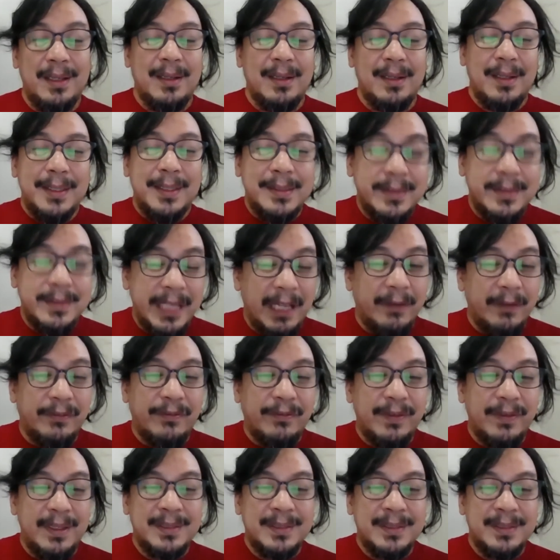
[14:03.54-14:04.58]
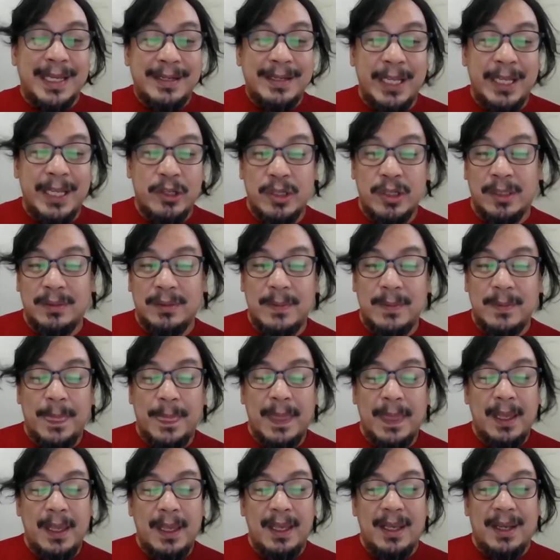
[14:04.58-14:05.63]
self-citation.
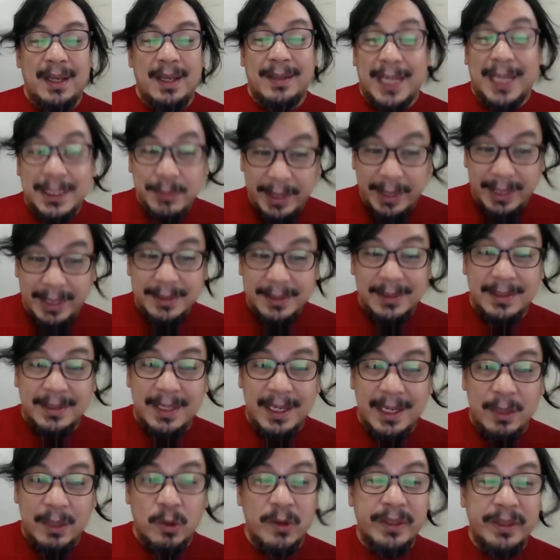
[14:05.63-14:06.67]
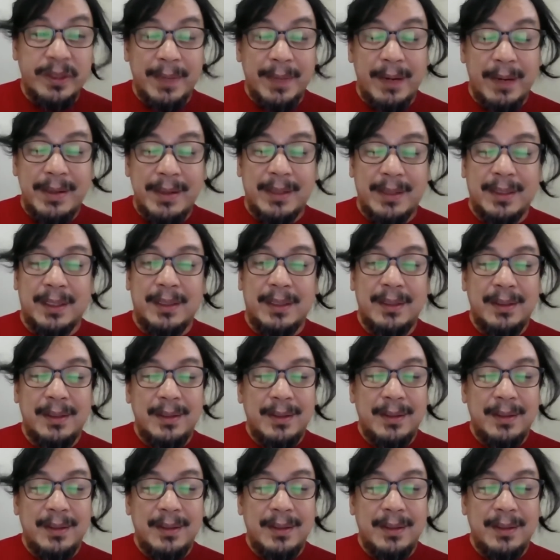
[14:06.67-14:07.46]
And as we can see in North America,